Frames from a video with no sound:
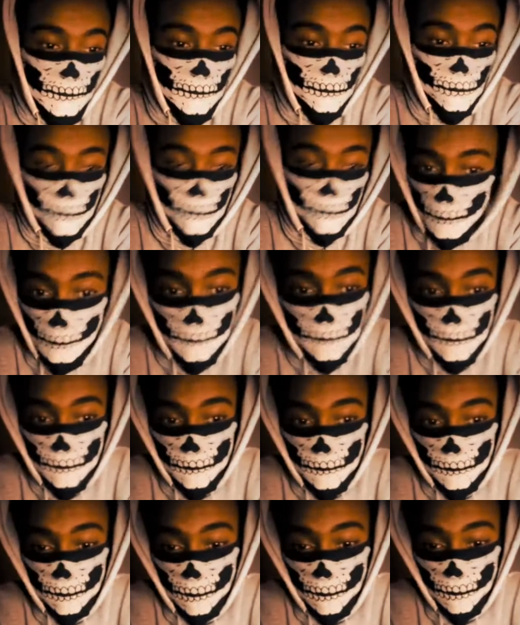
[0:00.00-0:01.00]
use other
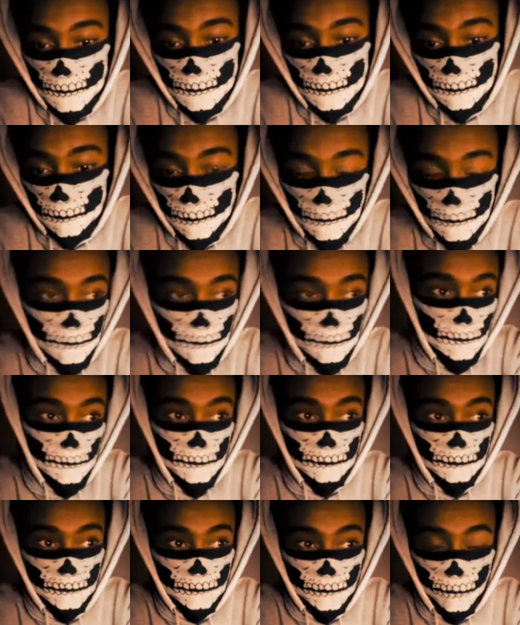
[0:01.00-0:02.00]
possible,
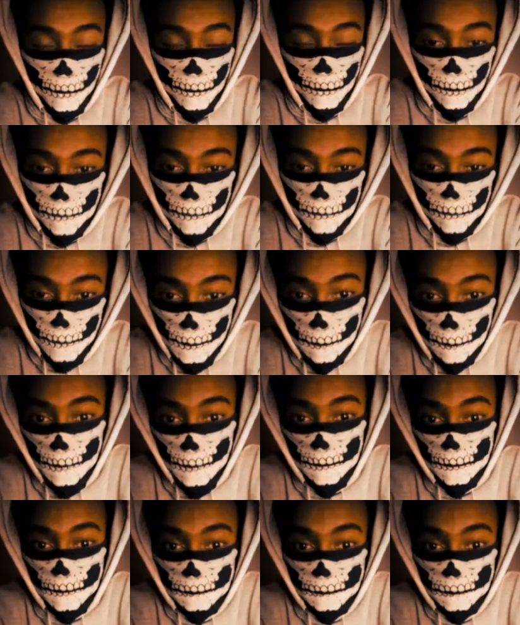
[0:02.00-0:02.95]
form of email.